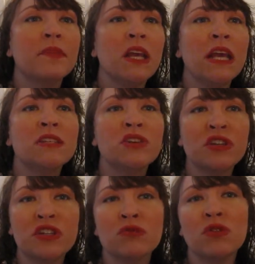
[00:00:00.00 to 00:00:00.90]
it's
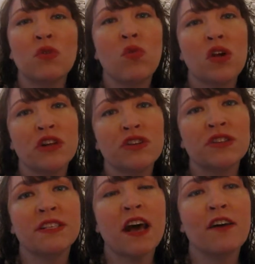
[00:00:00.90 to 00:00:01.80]
good to reward
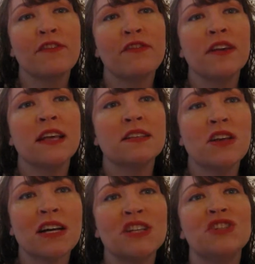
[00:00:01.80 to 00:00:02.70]
yourself as
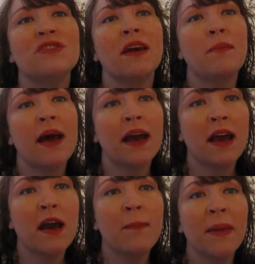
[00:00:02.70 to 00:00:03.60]
long as you get
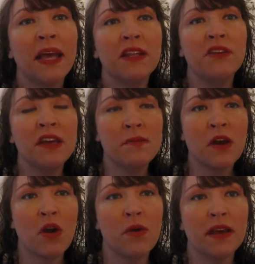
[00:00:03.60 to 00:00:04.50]
back up and you keep
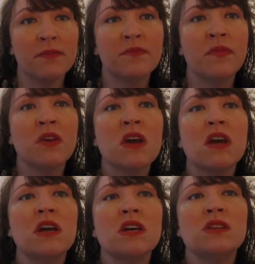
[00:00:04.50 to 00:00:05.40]
going.
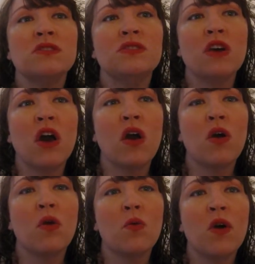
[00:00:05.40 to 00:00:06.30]

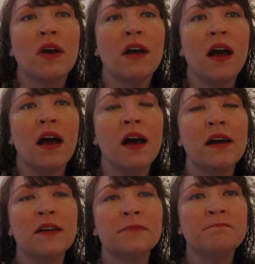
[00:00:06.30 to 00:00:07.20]
So
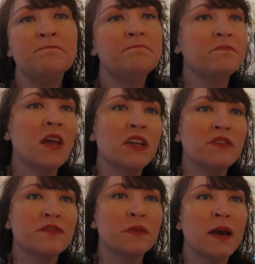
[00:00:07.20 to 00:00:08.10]
I
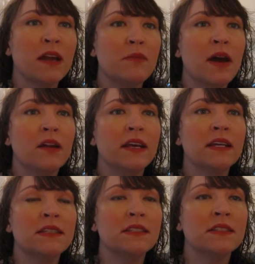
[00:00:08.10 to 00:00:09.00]
don't feel bad about
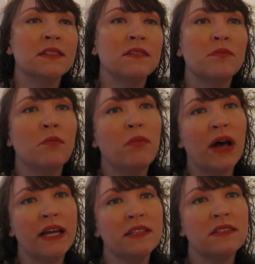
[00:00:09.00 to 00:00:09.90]
it.
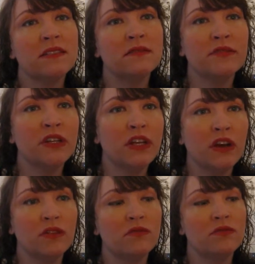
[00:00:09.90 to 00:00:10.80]
But, you know,